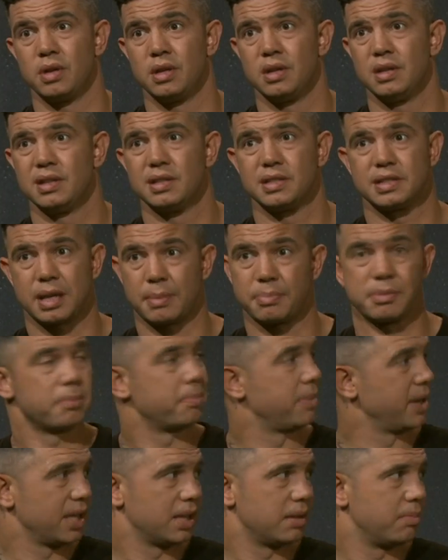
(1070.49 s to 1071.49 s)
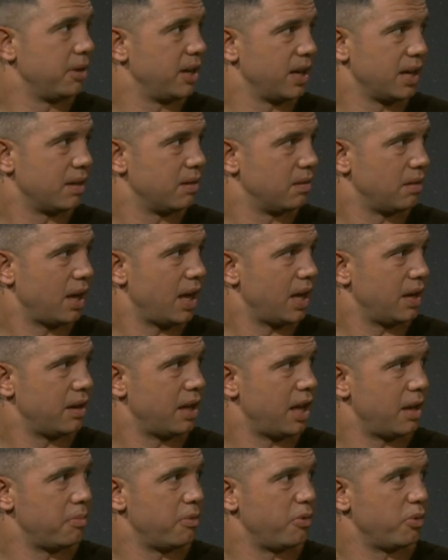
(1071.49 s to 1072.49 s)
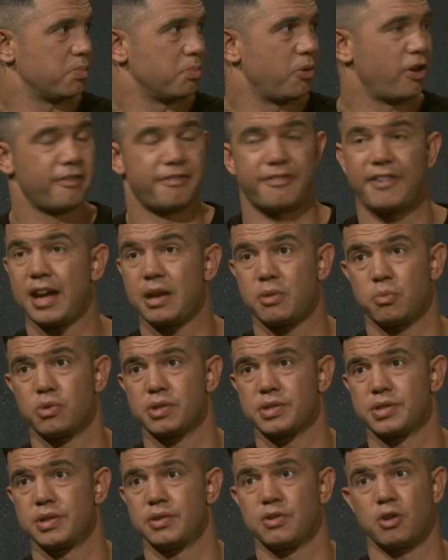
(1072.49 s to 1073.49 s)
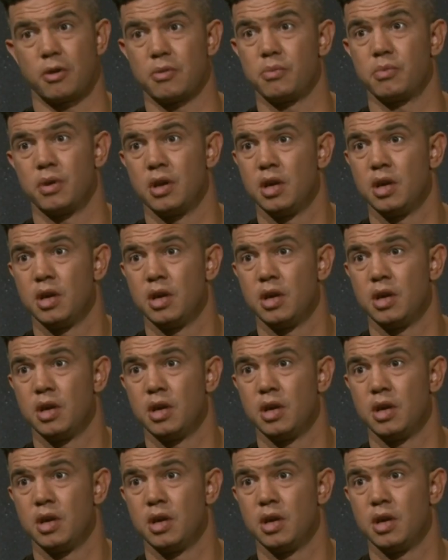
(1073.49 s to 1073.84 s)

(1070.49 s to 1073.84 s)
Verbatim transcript: Mm. Something bigger than me, and, and, and my fate was to not